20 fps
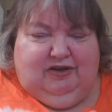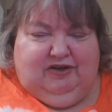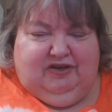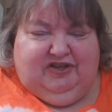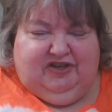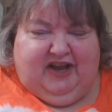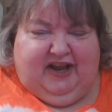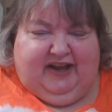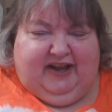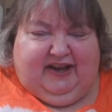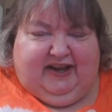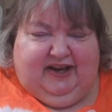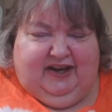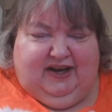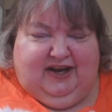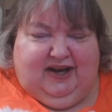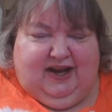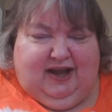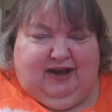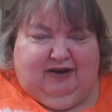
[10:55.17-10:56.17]

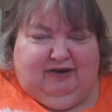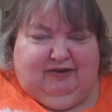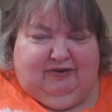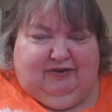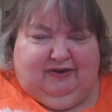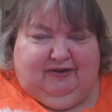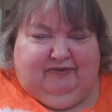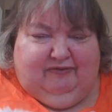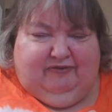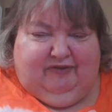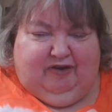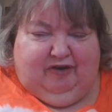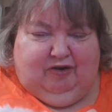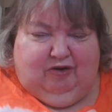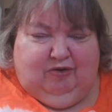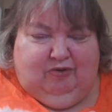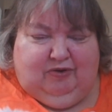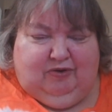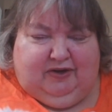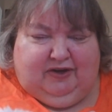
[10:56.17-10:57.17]
shaken out of their
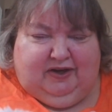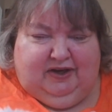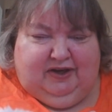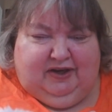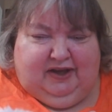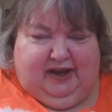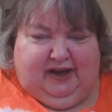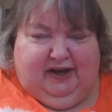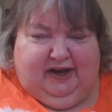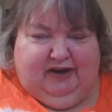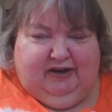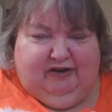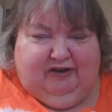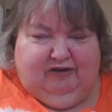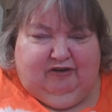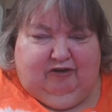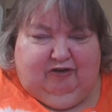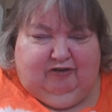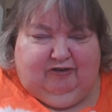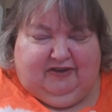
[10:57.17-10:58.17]
own
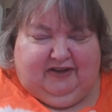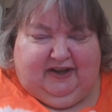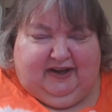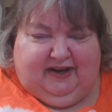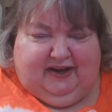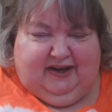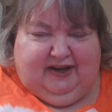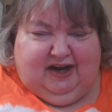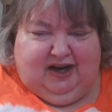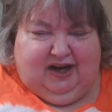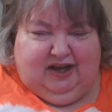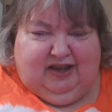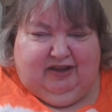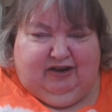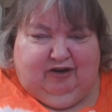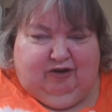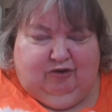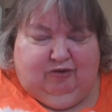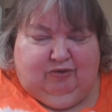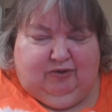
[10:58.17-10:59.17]
containers or taken out of
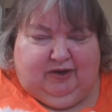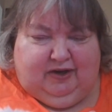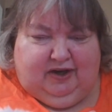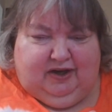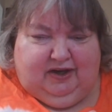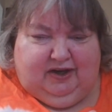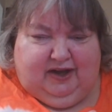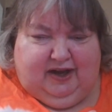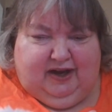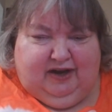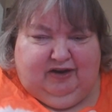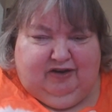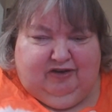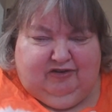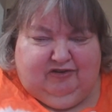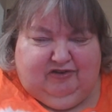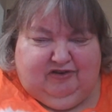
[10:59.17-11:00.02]
their own containers